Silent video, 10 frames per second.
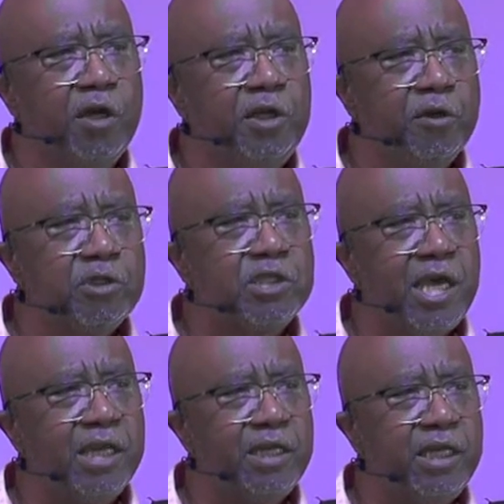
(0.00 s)
you
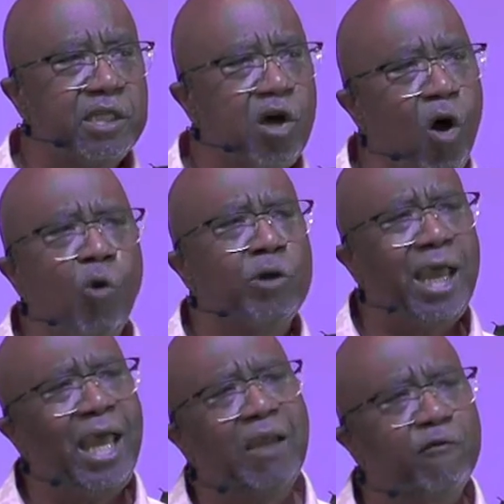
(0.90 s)
said it's
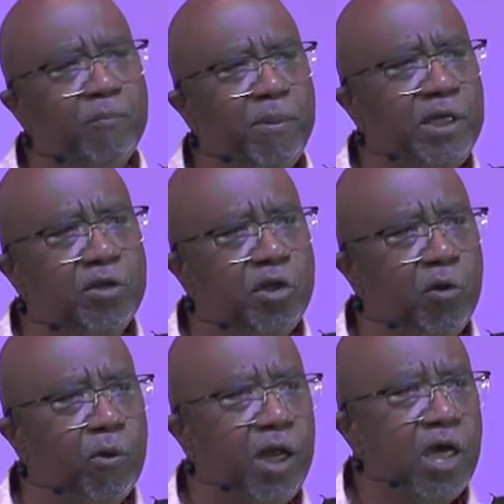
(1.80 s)
okay for me to
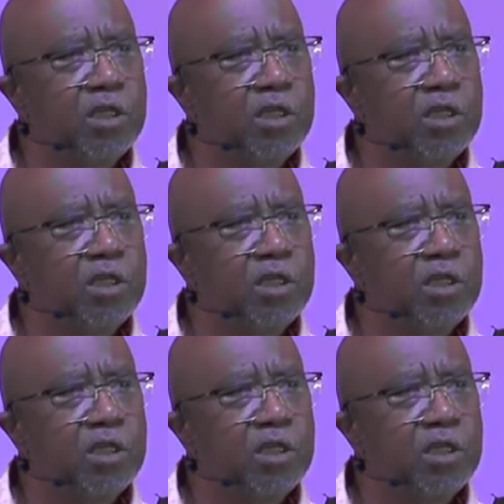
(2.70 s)
do it.